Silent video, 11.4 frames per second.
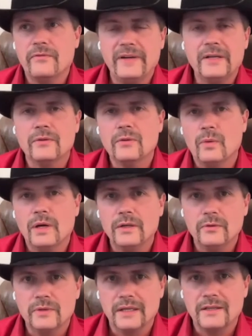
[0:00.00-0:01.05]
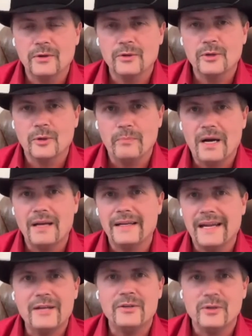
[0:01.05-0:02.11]
Fear the one who can kill your
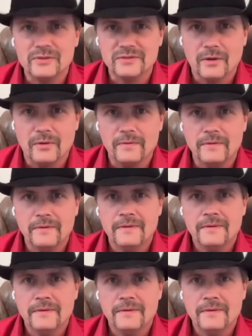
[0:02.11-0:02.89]
body and your soul.